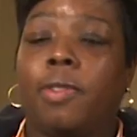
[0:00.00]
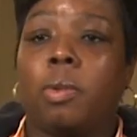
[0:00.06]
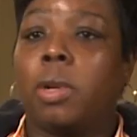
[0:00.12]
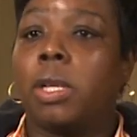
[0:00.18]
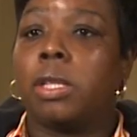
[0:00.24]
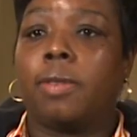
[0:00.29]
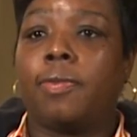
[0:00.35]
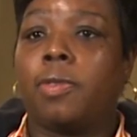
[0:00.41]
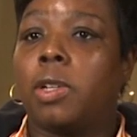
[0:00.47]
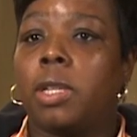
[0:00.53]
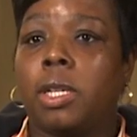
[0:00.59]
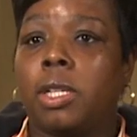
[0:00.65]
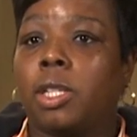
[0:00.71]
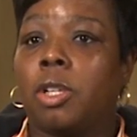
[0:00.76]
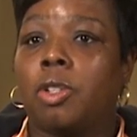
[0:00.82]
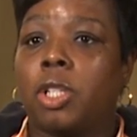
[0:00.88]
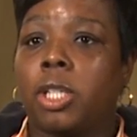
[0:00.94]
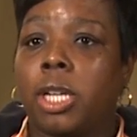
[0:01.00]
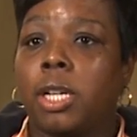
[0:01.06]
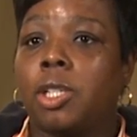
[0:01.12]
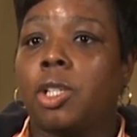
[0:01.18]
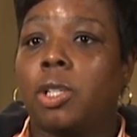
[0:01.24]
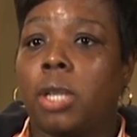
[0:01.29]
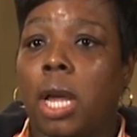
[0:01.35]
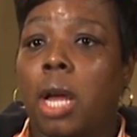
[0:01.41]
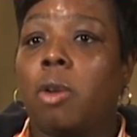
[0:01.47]
If it wasn't for the
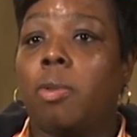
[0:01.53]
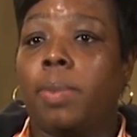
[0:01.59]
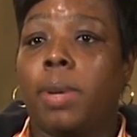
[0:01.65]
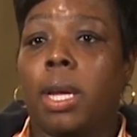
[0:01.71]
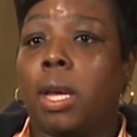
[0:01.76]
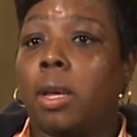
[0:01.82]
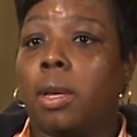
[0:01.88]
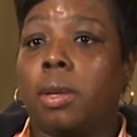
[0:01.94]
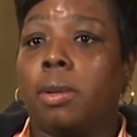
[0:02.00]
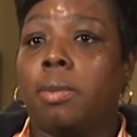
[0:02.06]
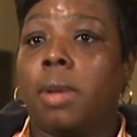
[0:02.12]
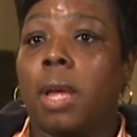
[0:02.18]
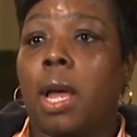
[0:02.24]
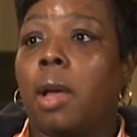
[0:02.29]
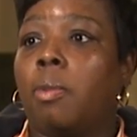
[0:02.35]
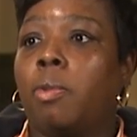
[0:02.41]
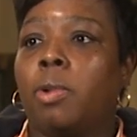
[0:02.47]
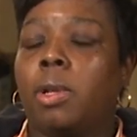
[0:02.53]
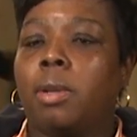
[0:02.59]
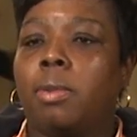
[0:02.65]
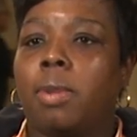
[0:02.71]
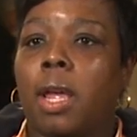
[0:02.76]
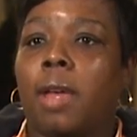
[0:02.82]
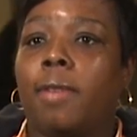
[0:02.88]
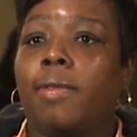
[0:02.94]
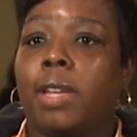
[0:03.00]
association, I would be gone. I would
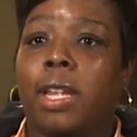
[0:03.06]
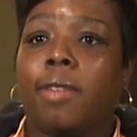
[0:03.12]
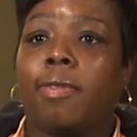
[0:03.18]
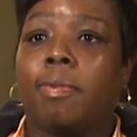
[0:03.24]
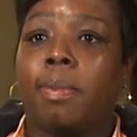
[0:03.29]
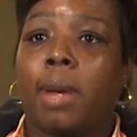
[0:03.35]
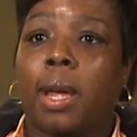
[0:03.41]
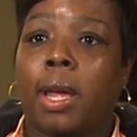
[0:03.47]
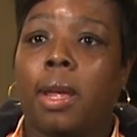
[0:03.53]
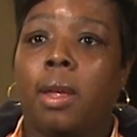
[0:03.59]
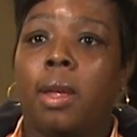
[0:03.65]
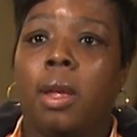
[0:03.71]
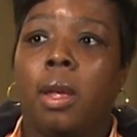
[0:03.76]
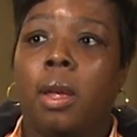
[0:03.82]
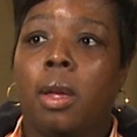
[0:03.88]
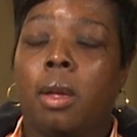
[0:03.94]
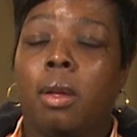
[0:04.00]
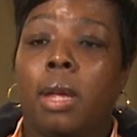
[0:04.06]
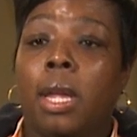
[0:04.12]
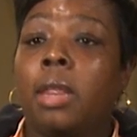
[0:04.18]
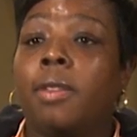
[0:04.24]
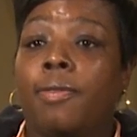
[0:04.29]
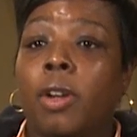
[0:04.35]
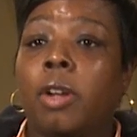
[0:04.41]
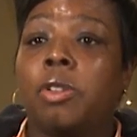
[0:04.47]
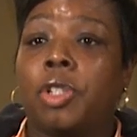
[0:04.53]
have left my in
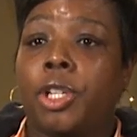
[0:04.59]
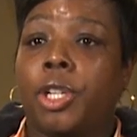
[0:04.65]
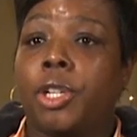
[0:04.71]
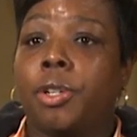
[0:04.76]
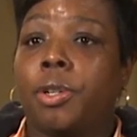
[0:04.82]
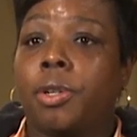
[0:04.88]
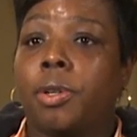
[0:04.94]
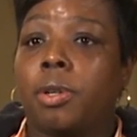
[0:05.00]
the first year.